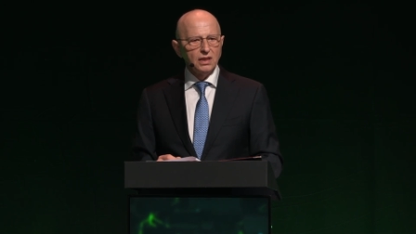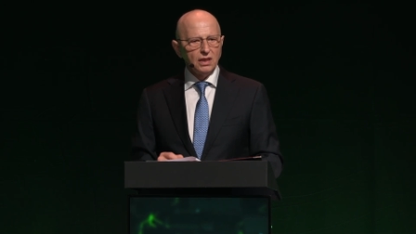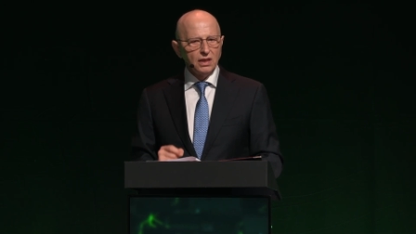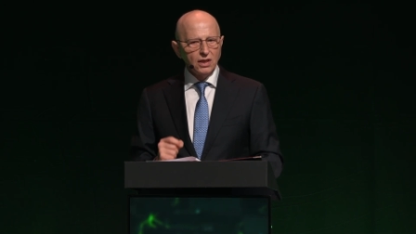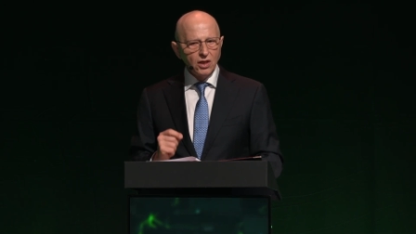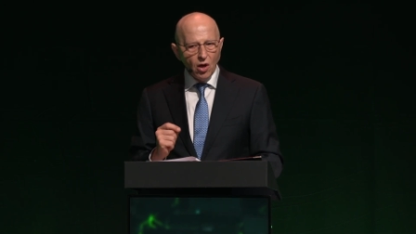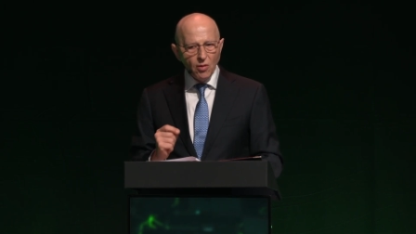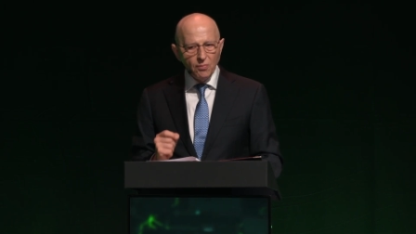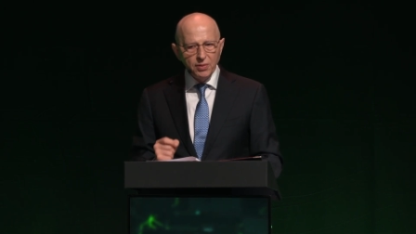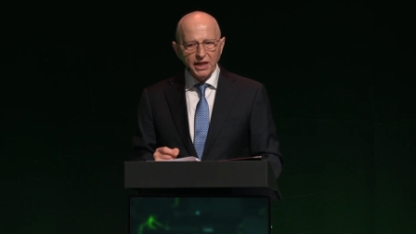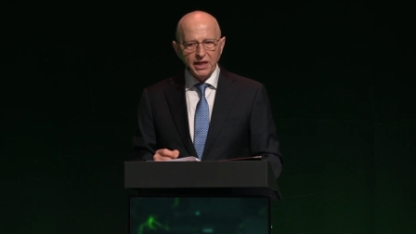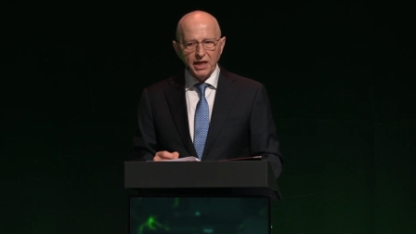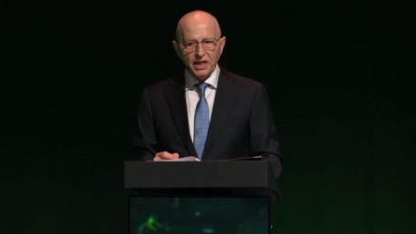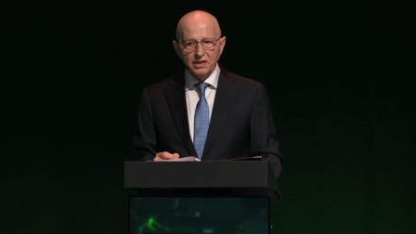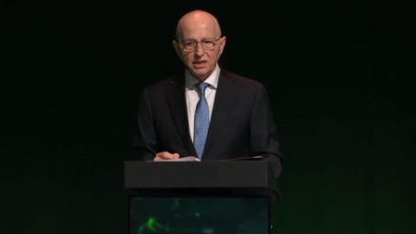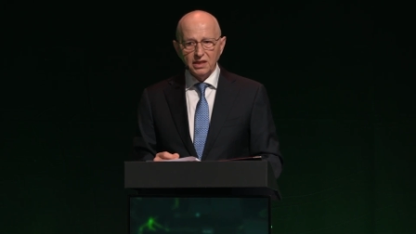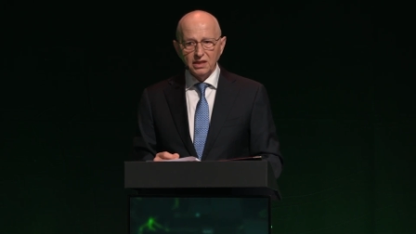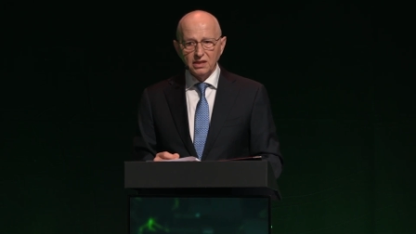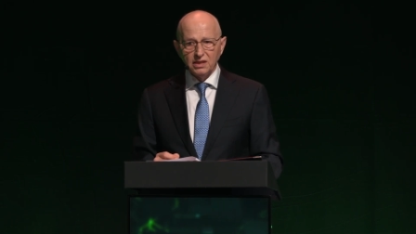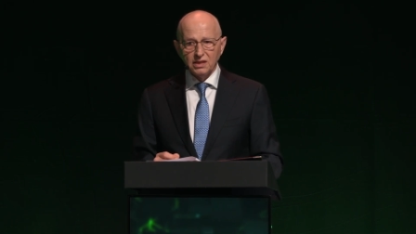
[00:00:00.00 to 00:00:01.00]

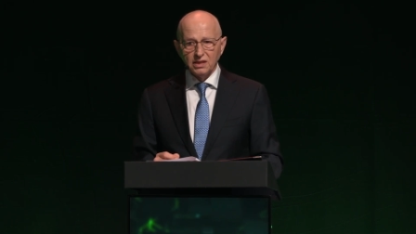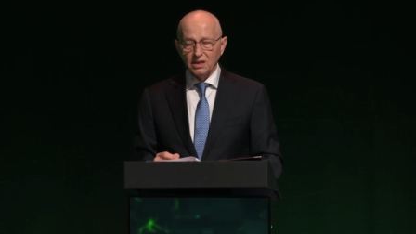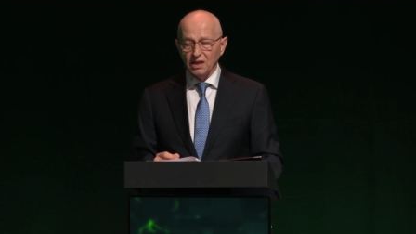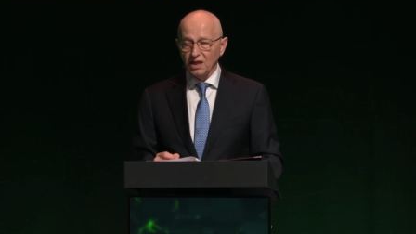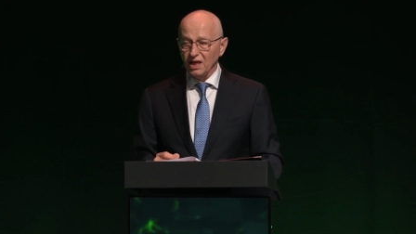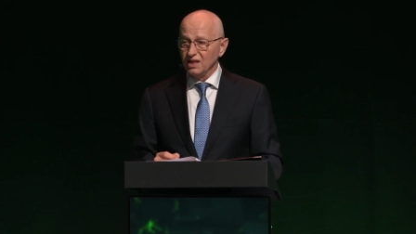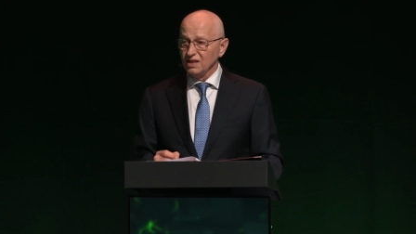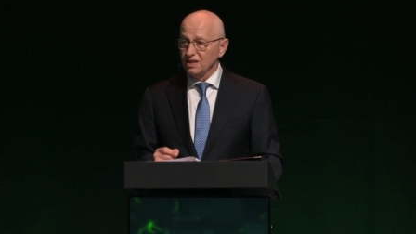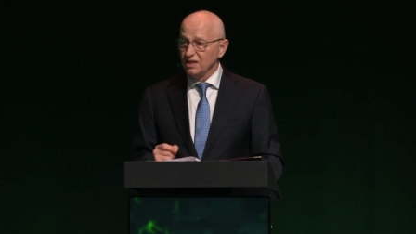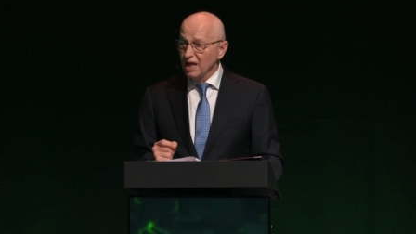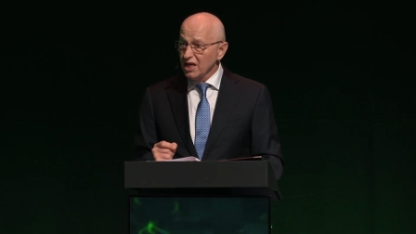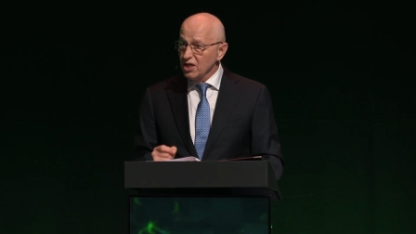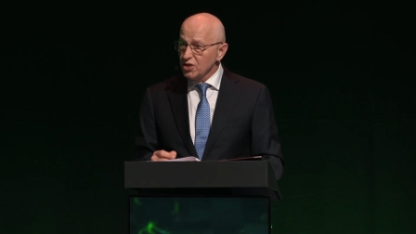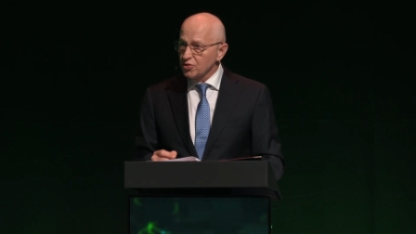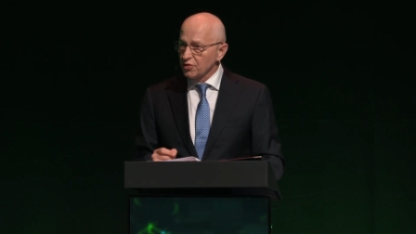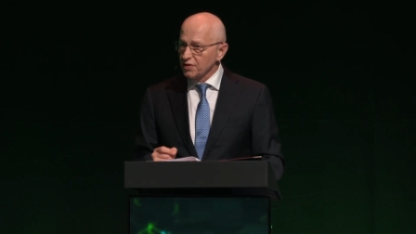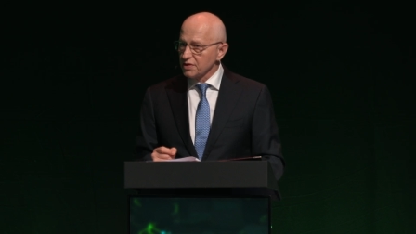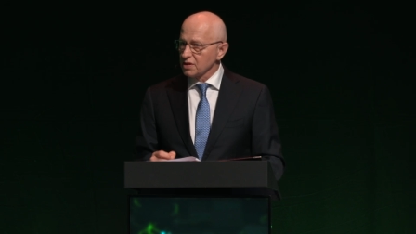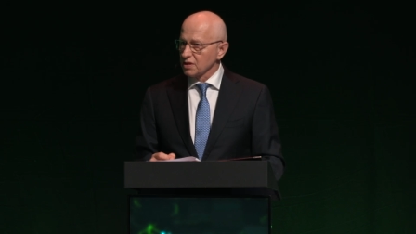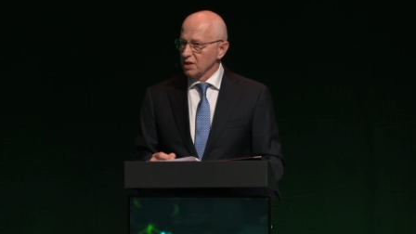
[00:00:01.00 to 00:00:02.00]
complicated and
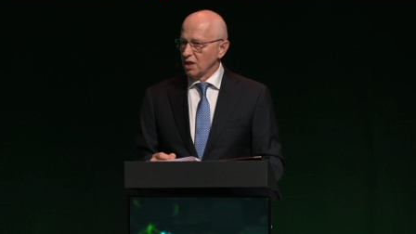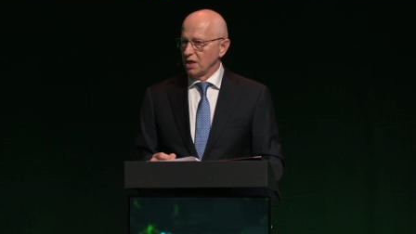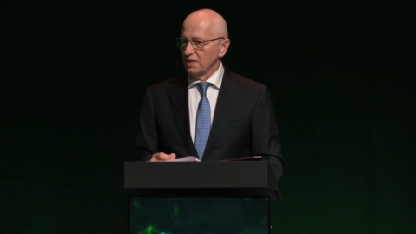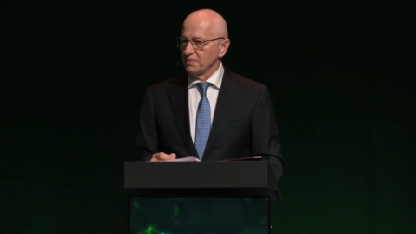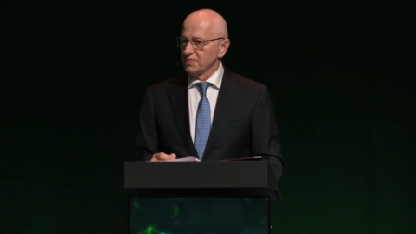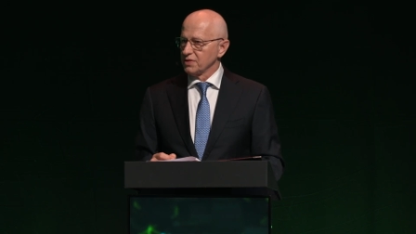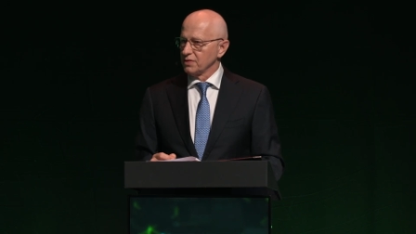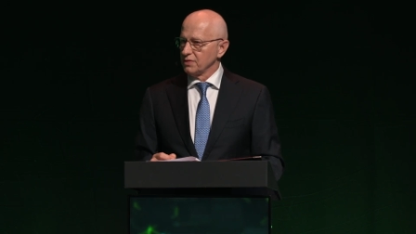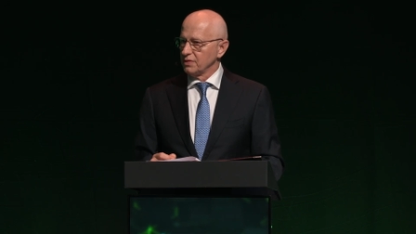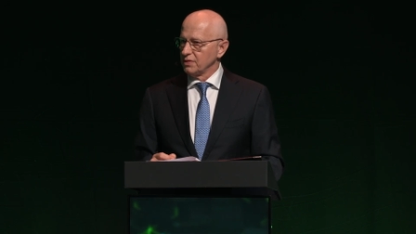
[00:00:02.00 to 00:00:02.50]
dangerous times.